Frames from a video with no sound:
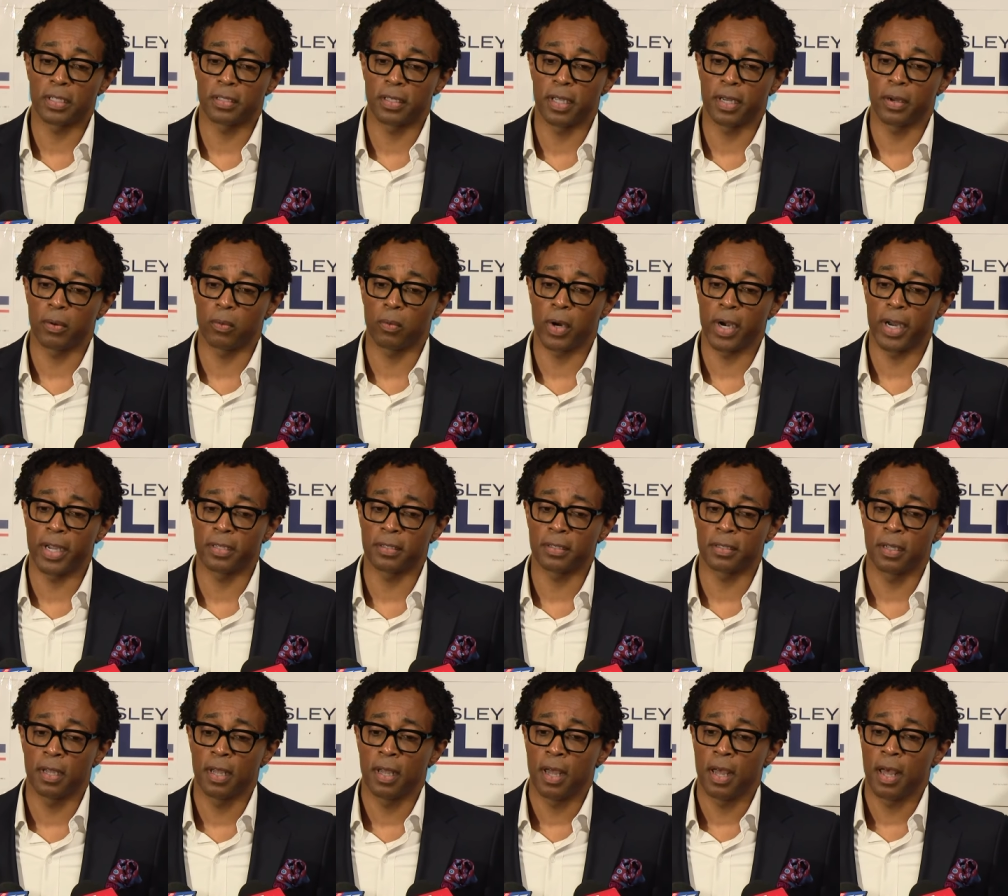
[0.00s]
Senate race,
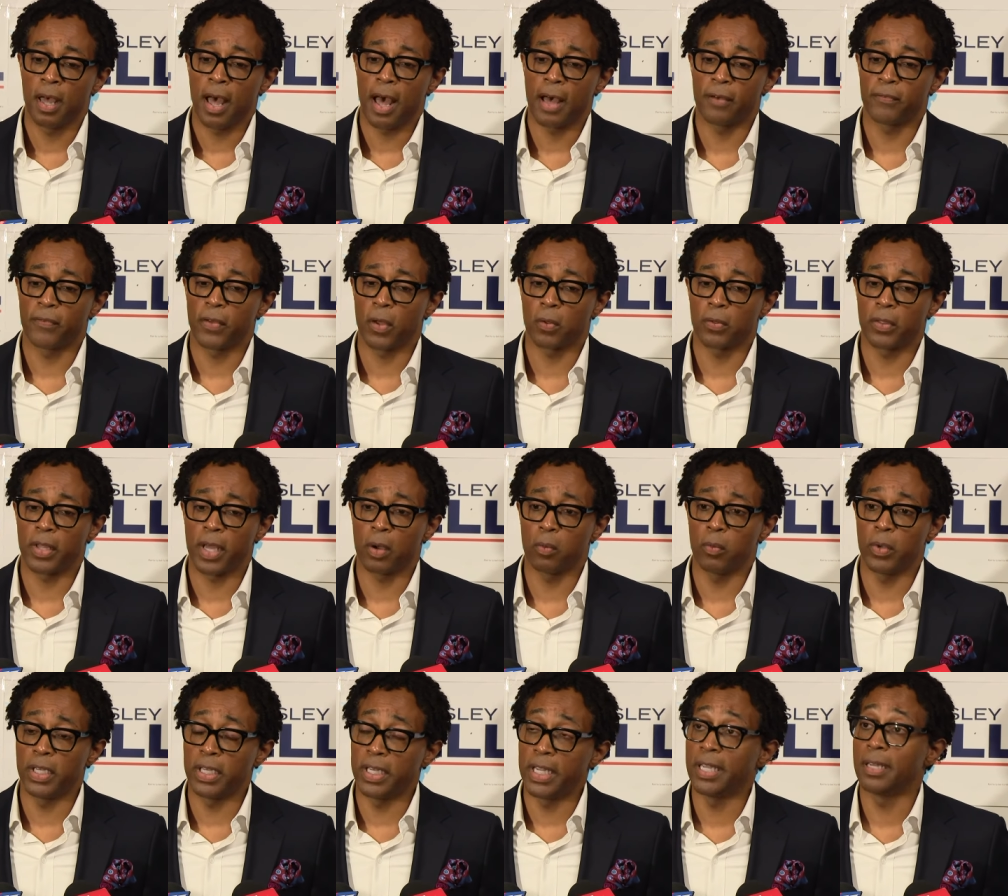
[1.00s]
I felt that
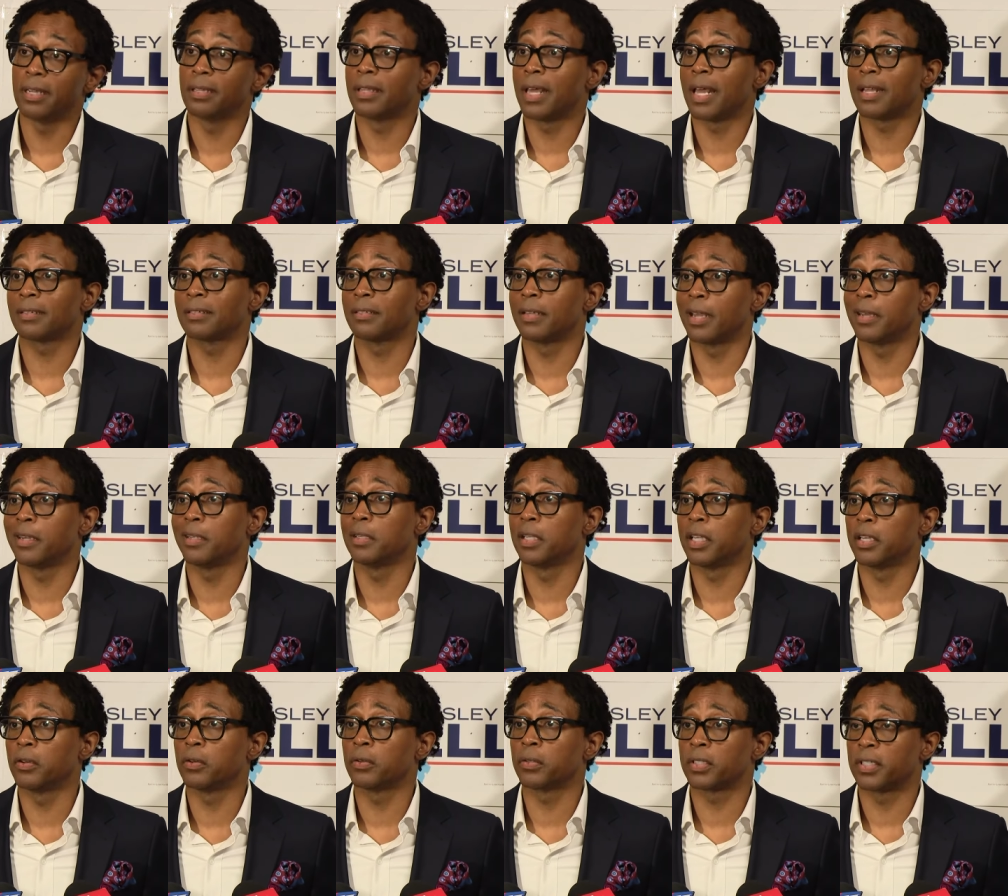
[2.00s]
we needed that steady
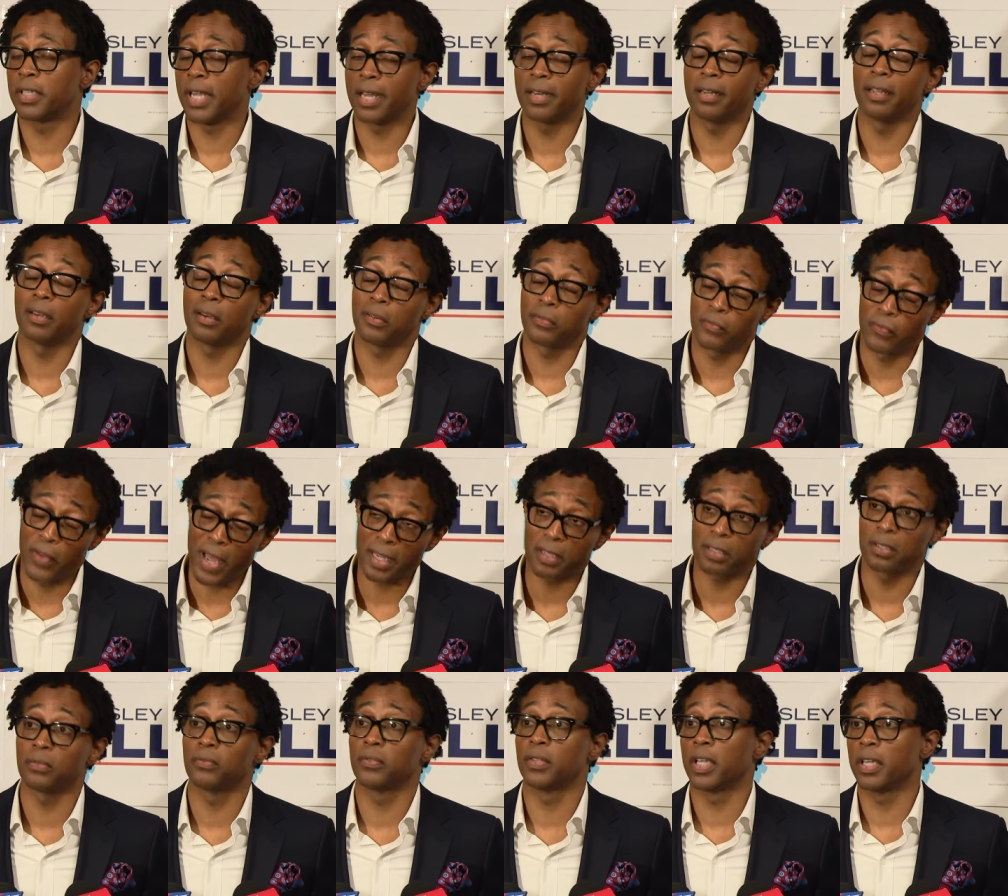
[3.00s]
leader, steady and
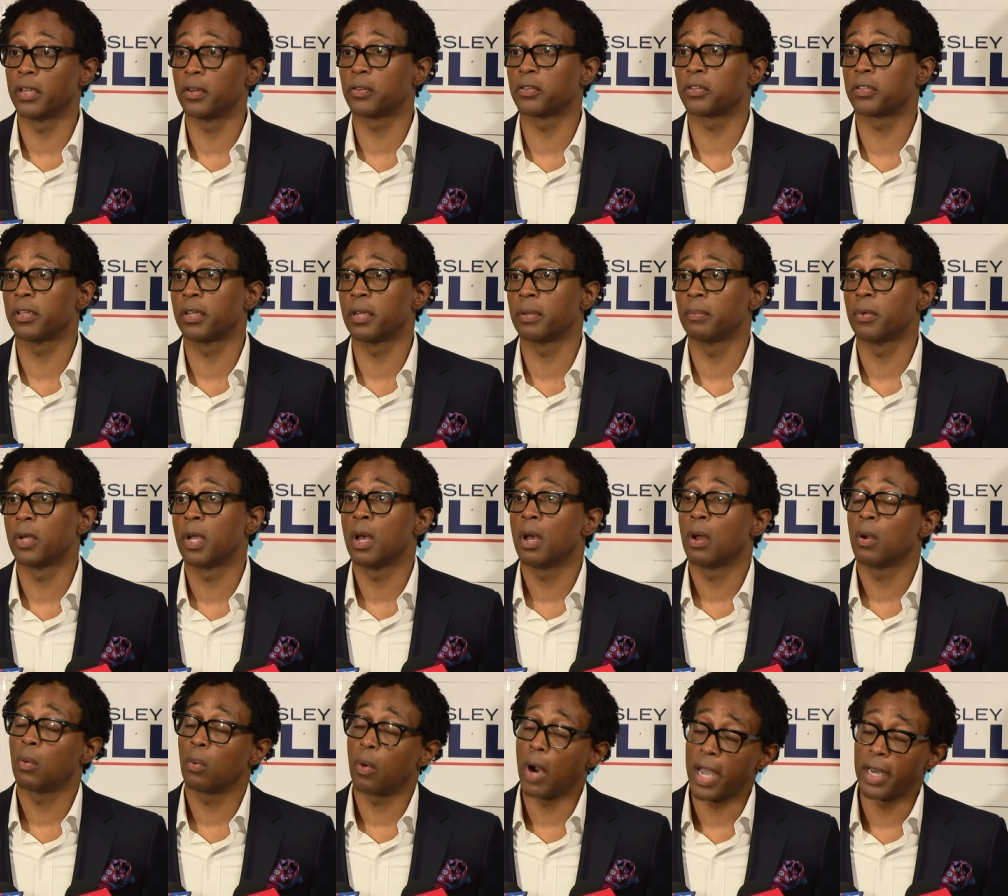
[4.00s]
effective leadership
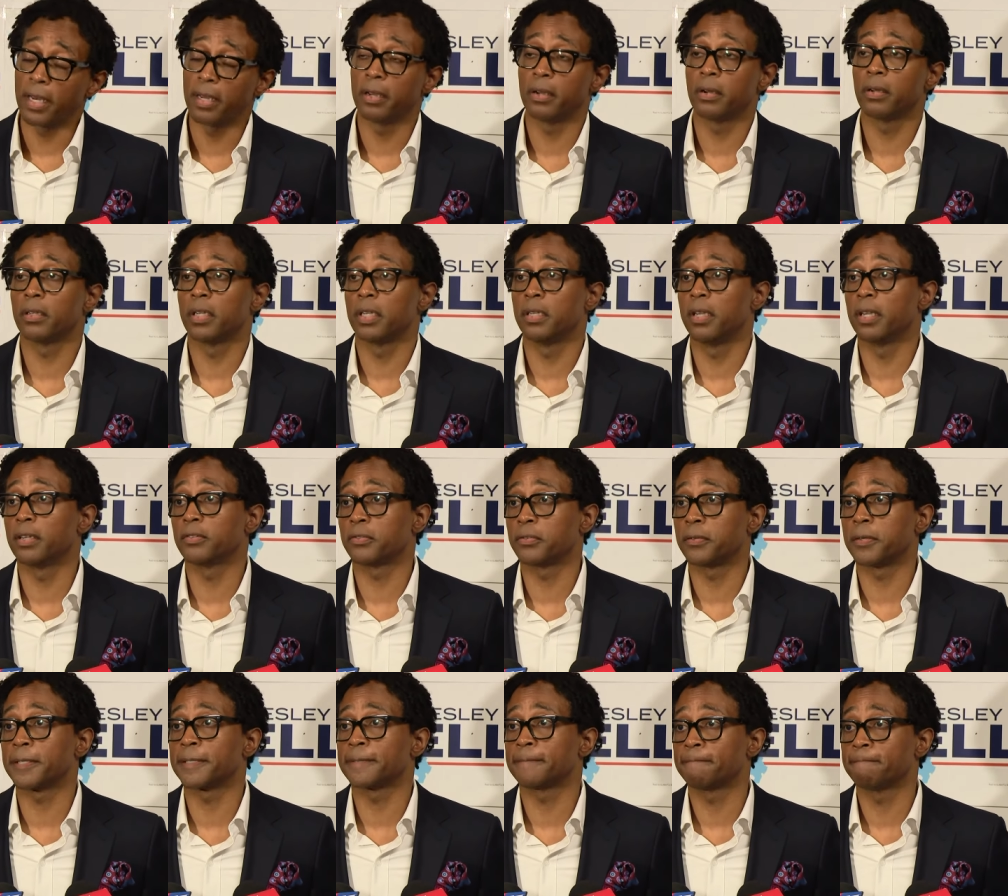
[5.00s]
right here in the
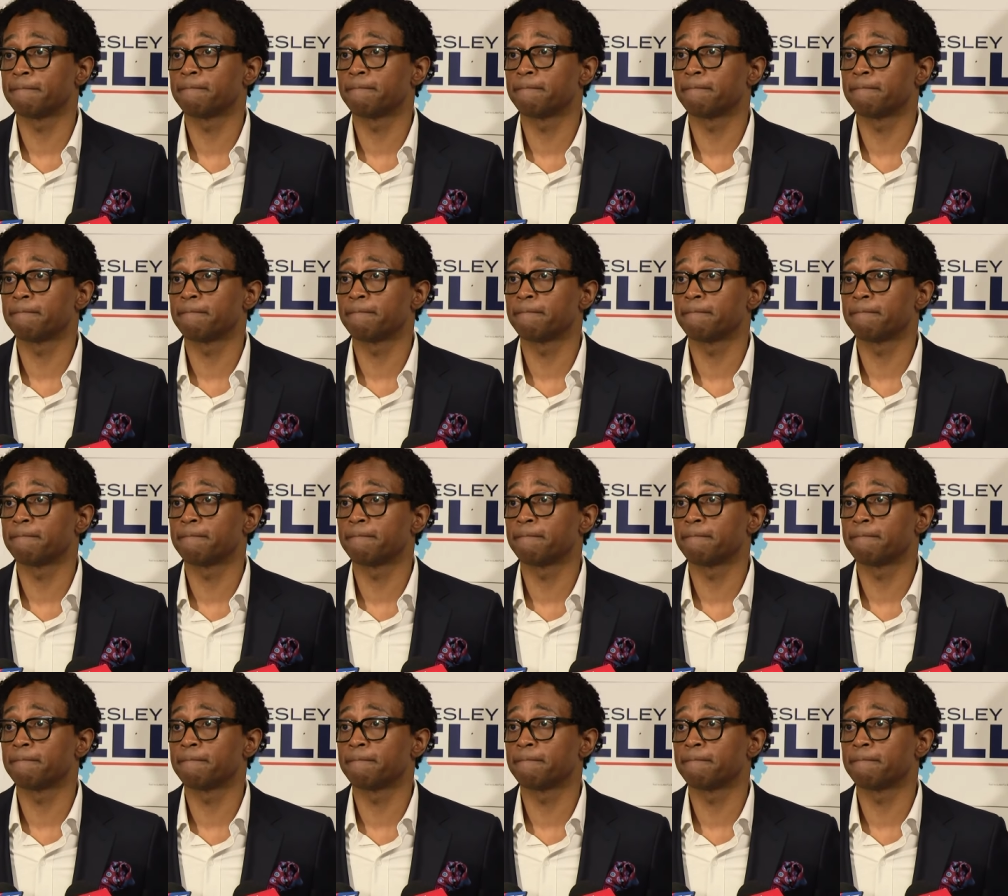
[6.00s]
district.